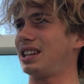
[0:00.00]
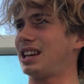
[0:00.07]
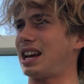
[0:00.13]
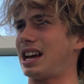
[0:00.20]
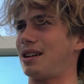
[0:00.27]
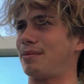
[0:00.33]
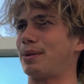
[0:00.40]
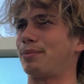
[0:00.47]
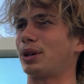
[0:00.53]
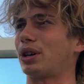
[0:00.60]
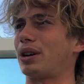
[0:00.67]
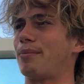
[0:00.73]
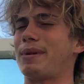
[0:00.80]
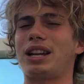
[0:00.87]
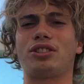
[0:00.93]
I'm not going
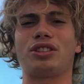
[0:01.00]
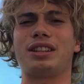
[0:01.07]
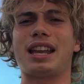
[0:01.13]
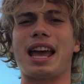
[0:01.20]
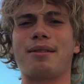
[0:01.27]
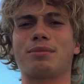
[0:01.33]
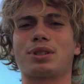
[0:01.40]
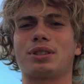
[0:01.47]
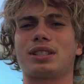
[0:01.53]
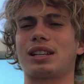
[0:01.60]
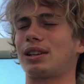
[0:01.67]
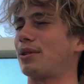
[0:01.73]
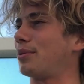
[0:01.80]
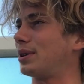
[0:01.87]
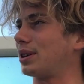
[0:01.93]
to mention names because I
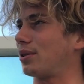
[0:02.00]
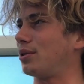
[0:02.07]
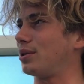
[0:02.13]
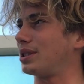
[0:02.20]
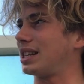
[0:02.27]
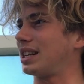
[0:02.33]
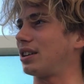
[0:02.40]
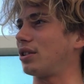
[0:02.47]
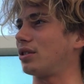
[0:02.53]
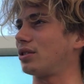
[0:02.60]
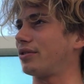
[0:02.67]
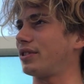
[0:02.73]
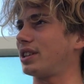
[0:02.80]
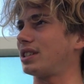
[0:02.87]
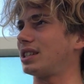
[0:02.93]
don't want to cause any
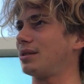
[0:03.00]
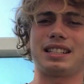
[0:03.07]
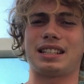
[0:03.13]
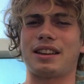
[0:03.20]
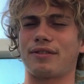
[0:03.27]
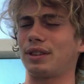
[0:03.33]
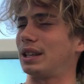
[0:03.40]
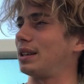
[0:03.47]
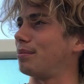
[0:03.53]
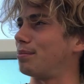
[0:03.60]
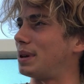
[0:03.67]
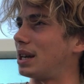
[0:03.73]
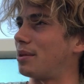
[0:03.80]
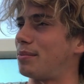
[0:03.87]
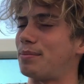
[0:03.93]
controversy. It's definitely
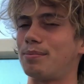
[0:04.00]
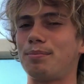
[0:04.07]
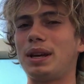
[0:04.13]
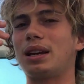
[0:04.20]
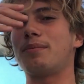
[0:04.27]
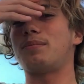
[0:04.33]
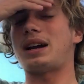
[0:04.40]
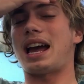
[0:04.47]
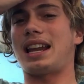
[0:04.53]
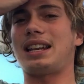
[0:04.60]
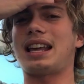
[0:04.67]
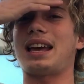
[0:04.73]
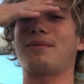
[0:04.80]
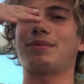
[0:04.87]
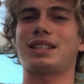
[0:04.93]
bigger brand
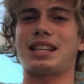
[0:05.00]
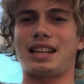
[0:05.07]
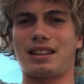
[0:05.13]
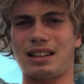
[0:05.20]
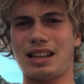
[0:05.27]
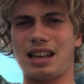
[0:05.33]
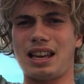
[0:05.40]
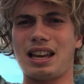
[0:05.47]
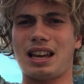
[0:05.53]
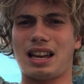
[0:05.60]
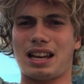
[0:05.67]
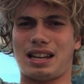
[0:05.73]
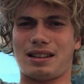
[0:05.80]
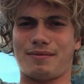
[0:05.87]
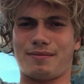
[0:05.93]
names that
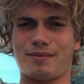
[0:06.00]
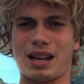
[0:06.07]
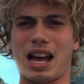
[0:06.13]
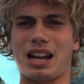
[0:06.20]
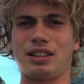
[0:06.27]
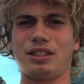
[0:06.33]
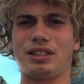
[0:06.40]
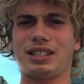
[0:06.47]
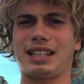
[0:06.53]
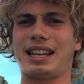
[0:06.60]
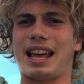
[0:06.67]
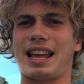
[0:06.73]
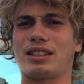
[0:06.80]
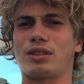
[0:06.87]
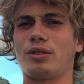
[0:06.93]
aren't using
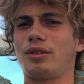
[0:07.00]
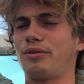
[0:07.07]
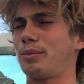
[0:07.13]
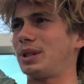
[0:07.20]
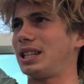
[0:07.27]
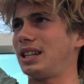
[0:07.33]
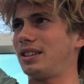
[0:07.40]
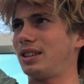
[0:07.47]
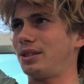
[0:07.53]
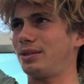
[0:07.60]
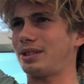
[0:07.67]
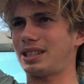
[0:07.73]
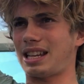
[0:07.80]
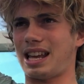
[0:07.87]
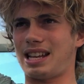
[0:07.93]
as good of
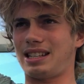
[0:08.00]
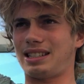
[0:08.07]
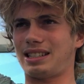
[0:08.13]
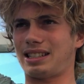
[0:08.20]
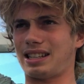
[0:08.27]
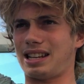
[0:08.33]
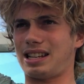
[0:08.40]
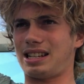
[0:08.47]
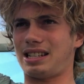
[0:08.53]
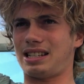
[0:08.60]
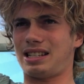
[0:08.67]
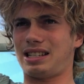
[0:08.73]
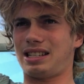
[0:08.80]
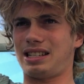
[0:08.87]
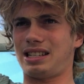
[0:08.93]
materials, and
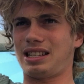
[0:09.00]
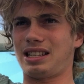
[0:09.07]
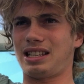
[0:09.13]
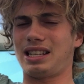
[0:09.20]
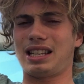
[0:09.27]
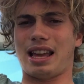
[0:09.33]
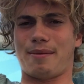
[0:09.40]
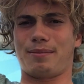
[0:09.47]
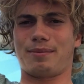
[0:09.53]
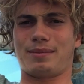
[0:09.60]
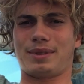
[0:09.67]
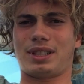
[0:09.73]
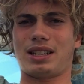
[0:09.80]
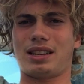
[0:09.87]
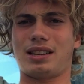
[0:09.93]
yeah.
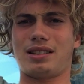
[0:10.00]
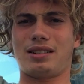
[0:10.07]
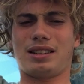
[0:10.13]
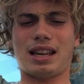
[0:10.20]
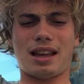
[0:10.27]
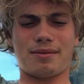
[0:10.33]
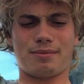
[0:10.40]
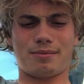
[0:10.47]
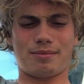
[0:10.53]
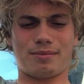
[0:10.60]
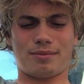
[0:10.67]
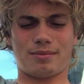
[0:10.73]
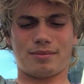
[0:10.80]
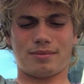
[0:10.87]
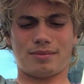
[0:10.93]
So yeah,
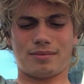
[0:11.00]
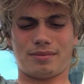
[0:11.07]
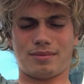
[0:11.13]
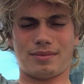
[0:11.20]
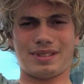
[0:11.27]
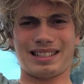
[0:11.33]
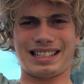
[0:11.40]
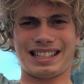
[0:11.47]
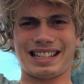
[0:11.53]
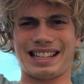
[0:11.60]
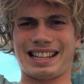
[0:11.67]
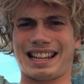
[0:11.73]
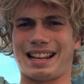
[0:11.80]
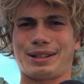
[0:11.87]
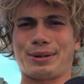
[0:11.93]

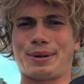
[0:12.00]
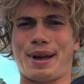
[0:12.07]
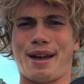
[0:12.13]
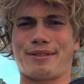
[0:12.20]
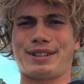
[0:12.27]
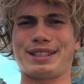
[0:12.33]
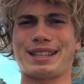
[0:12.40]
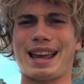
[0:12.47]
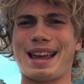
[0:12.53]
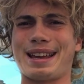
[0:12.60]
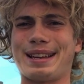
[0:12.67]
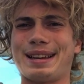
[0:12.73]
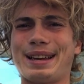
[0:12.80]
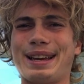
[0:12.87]
that's all I have to say.